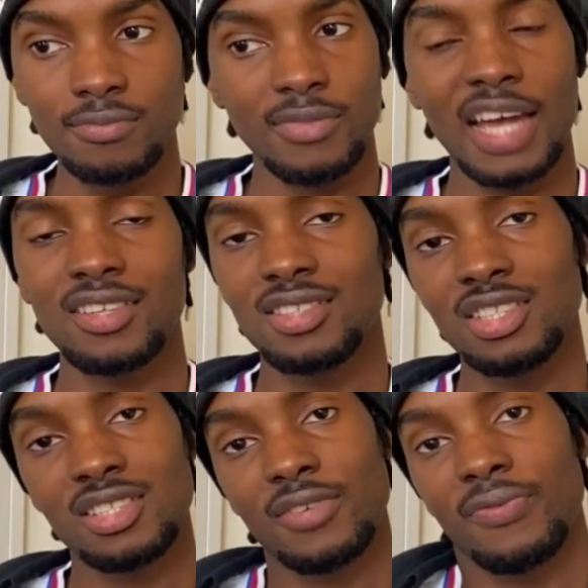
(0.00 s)
I can see
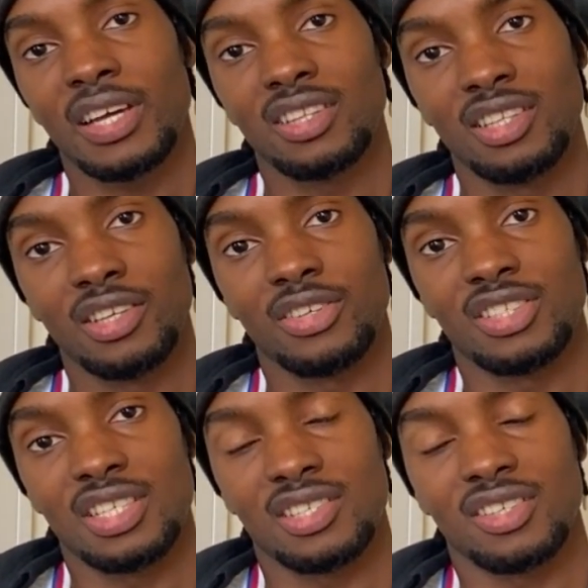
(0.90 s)
this affecting their
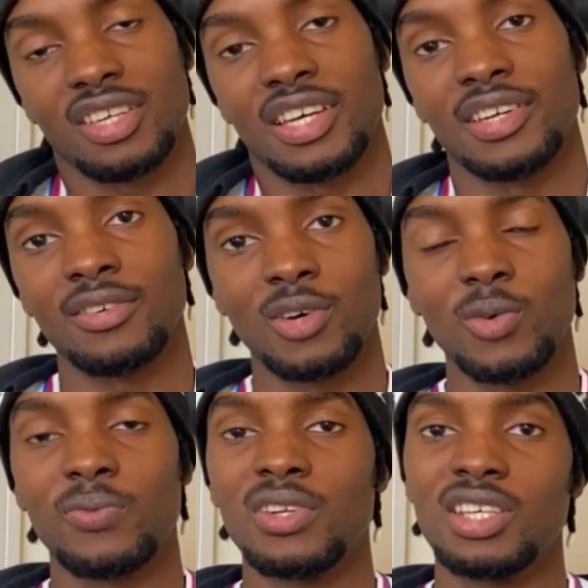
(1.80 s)
season again.
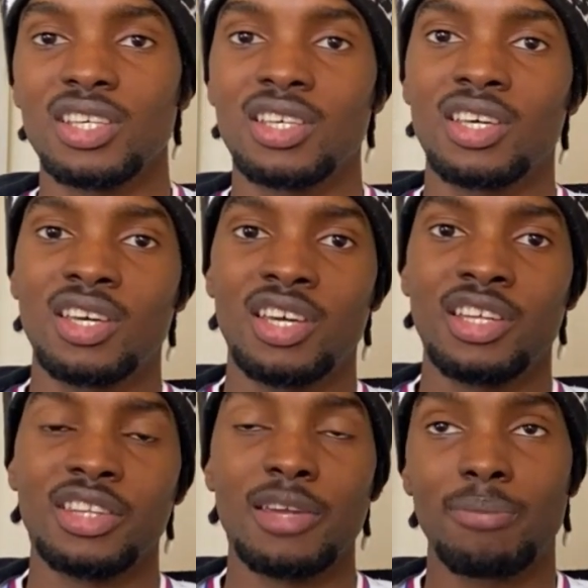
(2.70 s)
Hopefully,
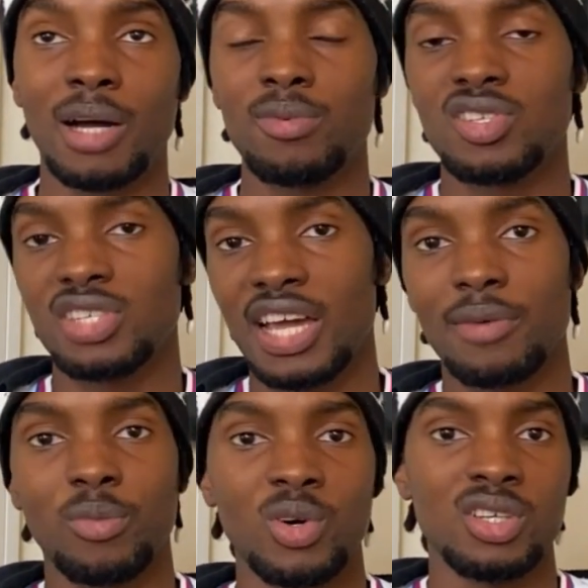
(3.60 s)
they probably sack
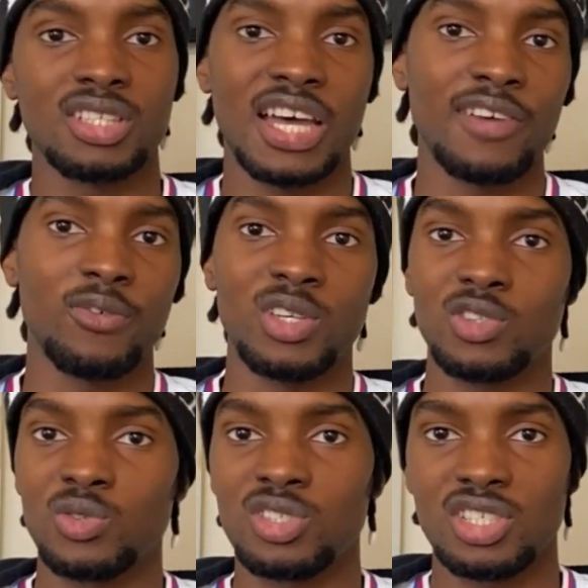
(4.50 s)
Moyes halfway
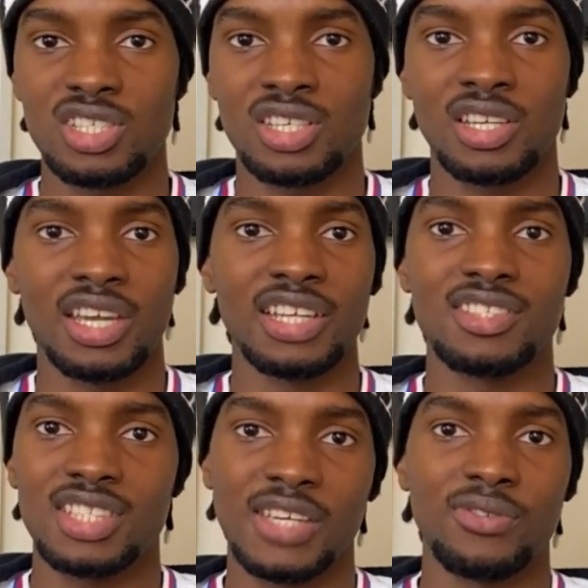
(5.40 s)
through season and
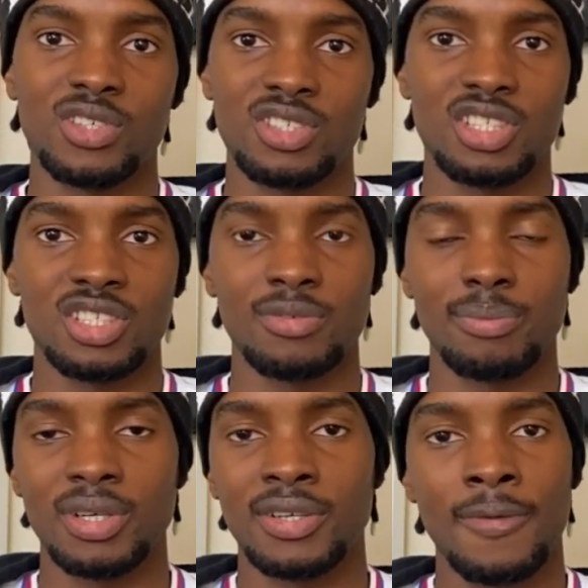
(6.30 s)
save their season.
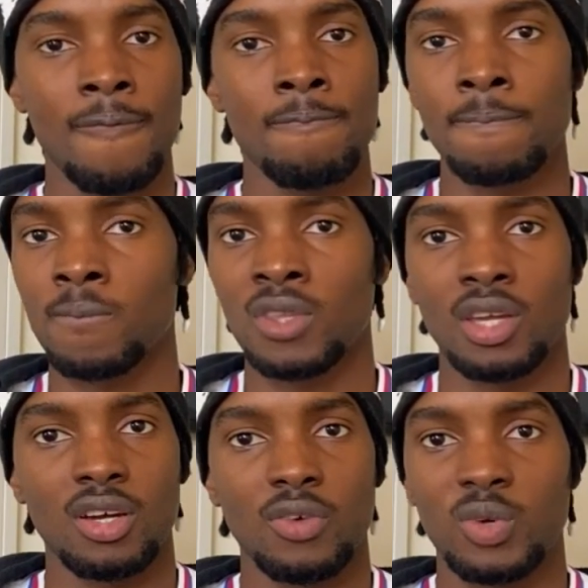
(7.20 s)
But
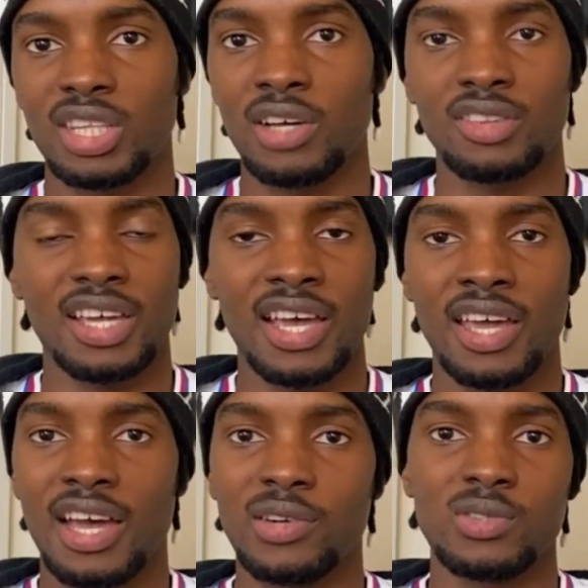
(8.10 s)
without that,
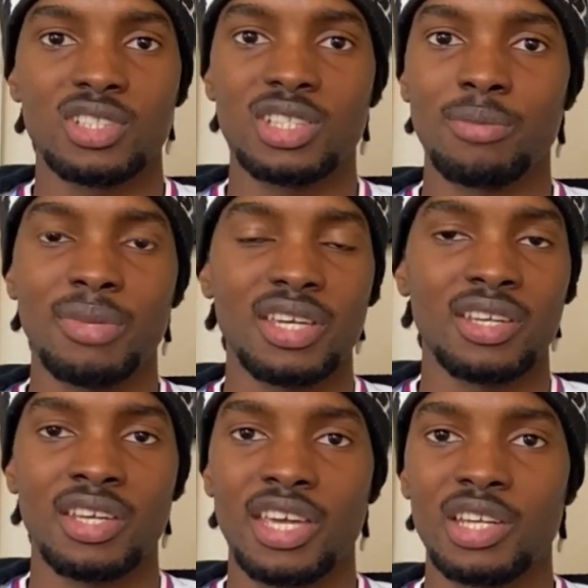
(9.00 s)
I don't see them making
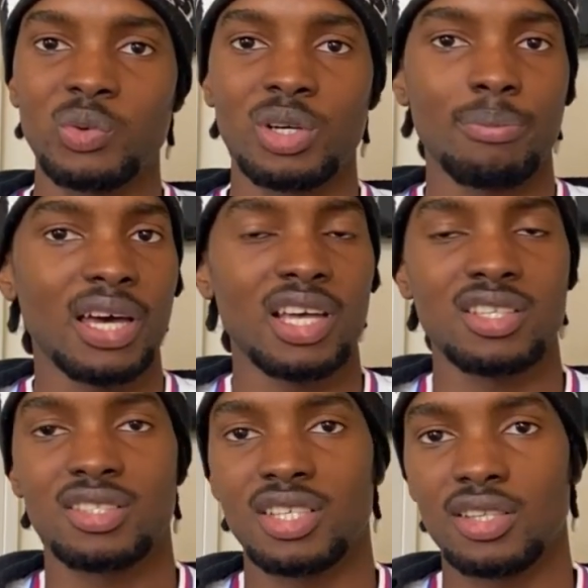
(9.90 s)
it anywhere
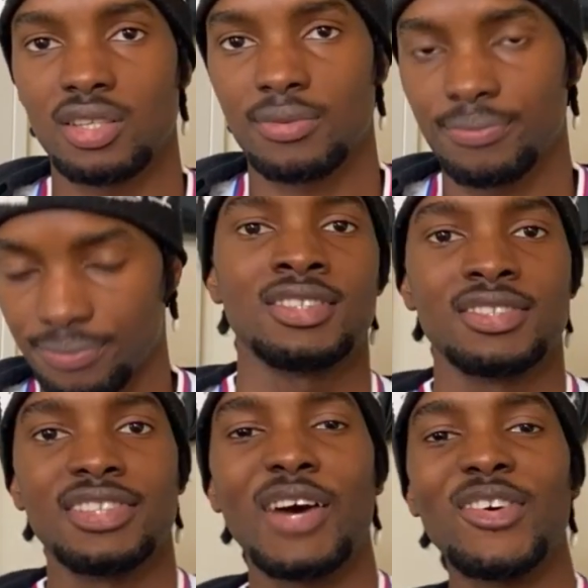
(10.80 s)
past.
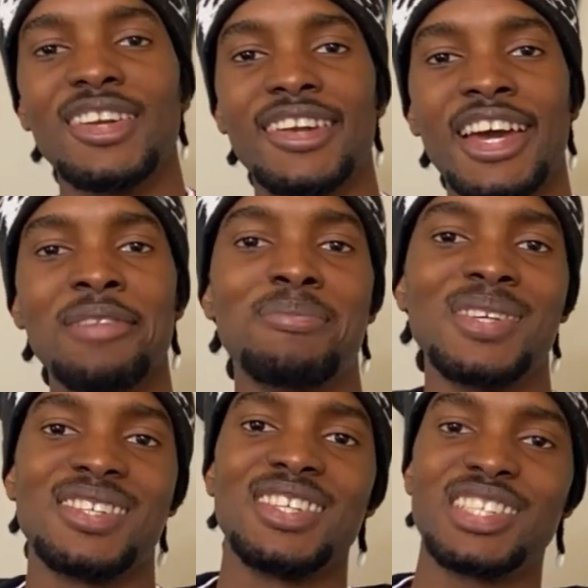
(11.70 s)
Now in 9th
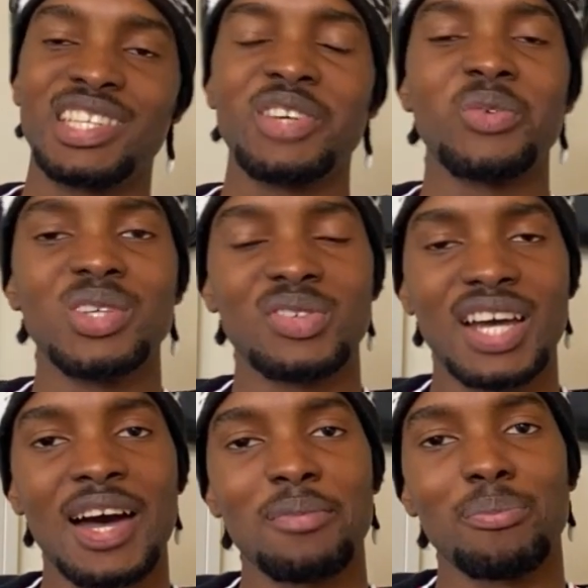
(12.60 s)
position, we've
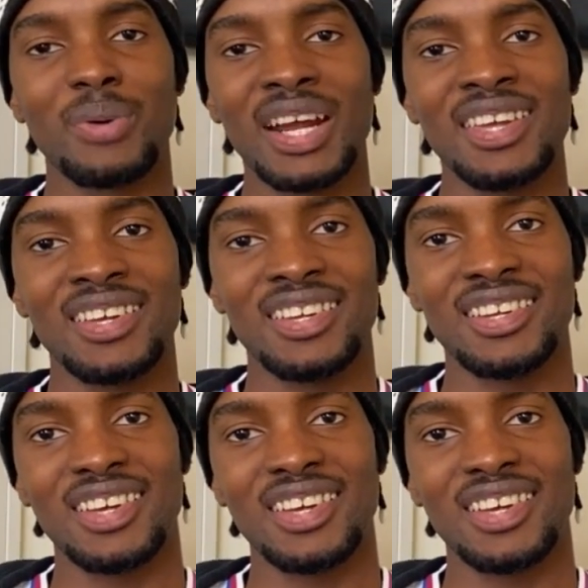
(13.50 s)
got Brighton